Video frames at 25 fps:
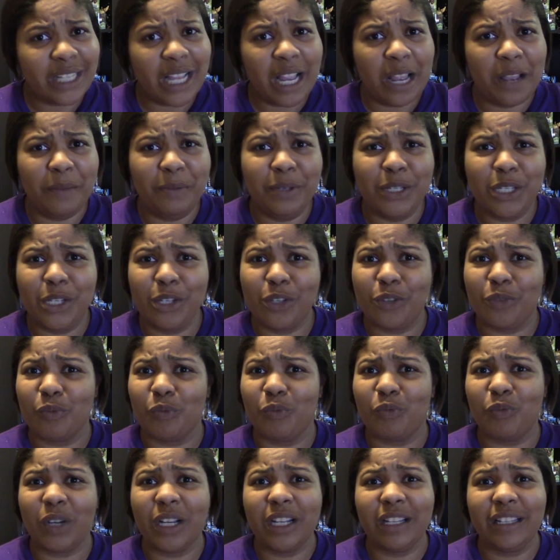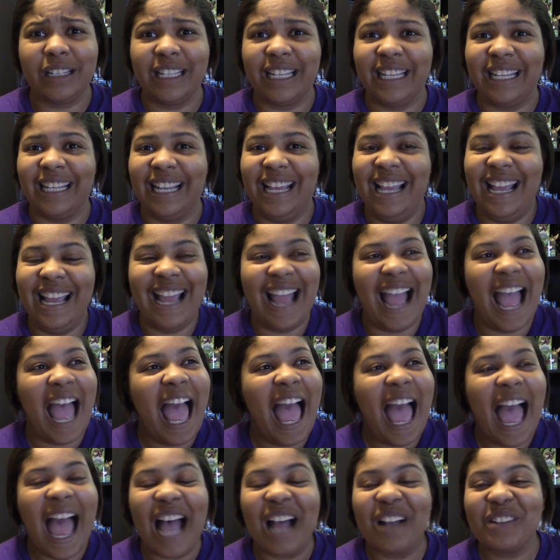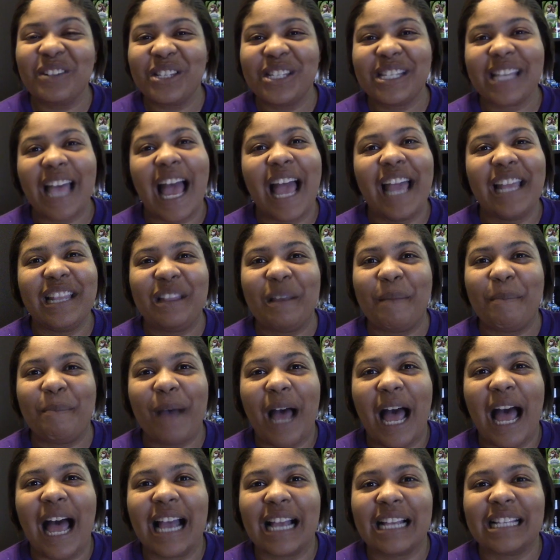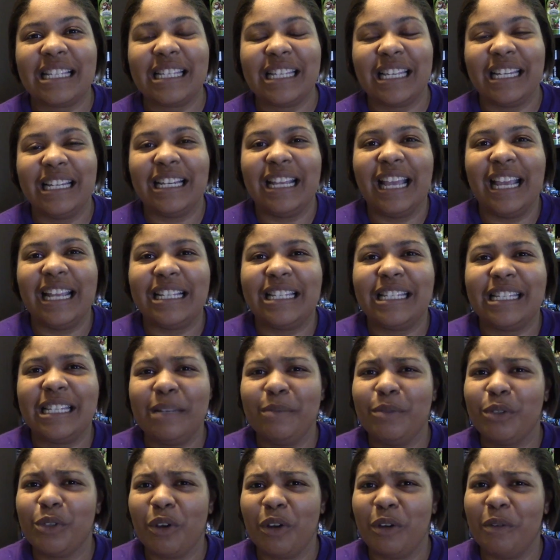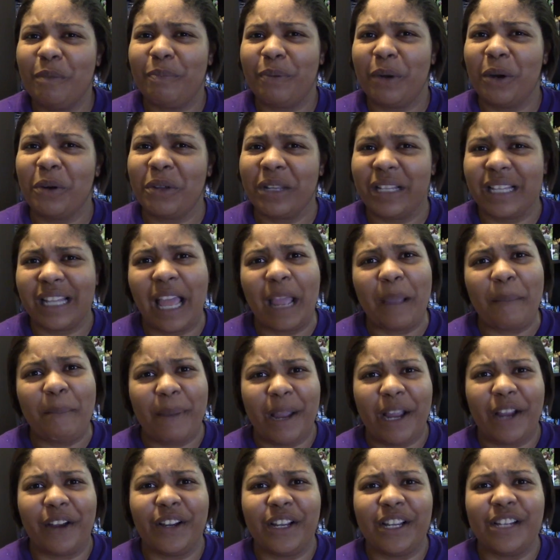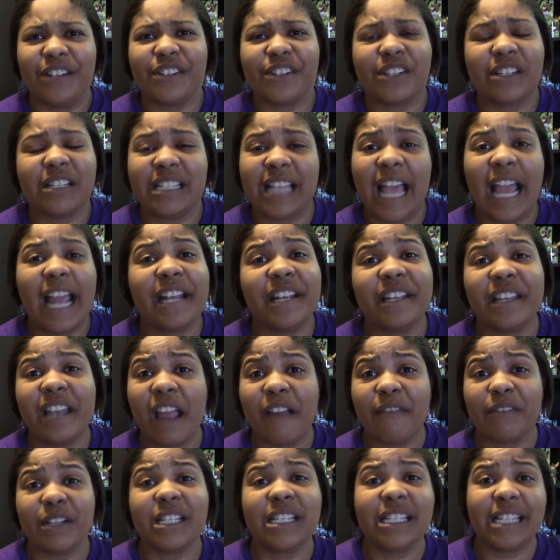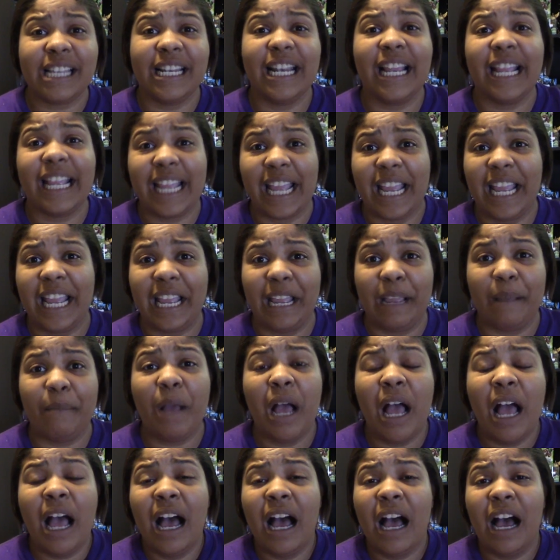It was just really outside the box, and it seemed to have broken like barriers because I had never seen a game